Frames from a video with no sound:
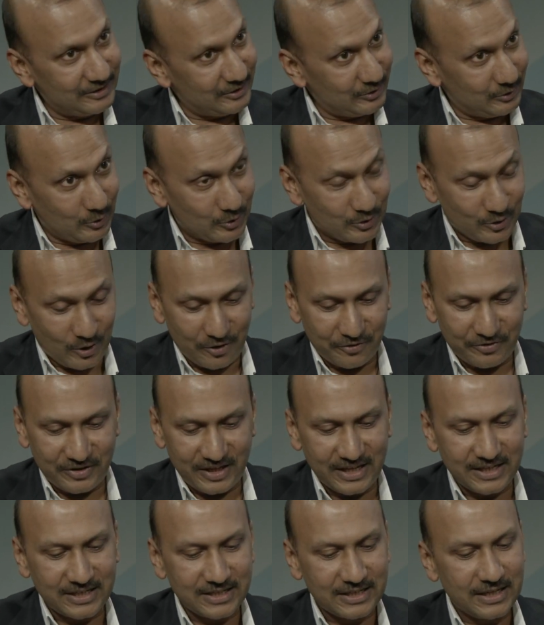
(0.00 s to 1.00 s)
those sort of
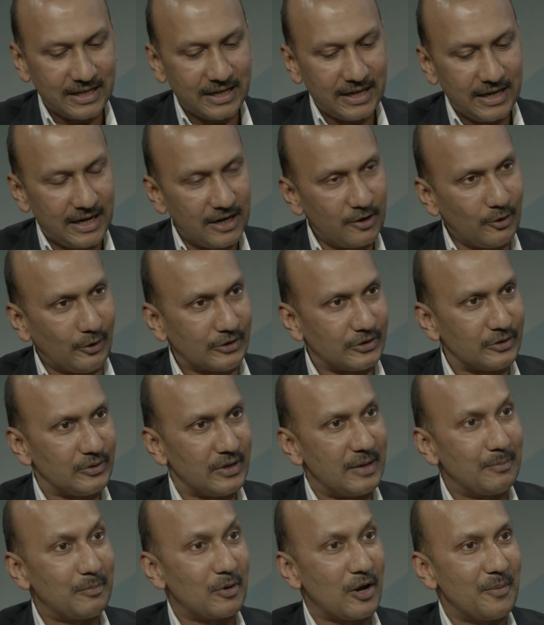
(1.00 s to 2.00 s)
things, and also
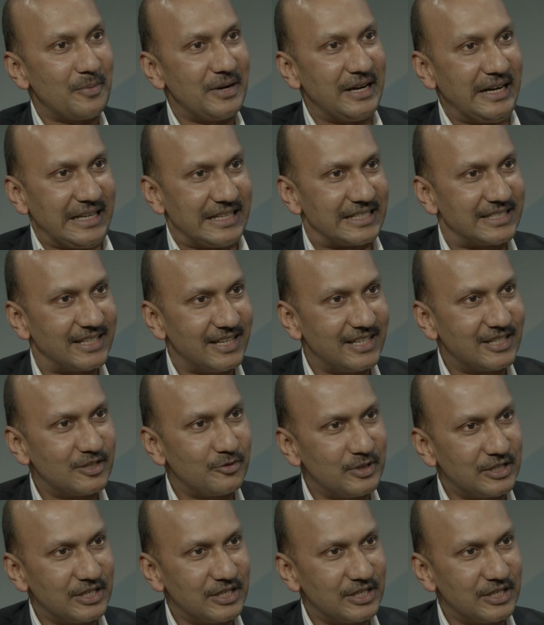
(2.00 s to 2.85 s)
employability skills,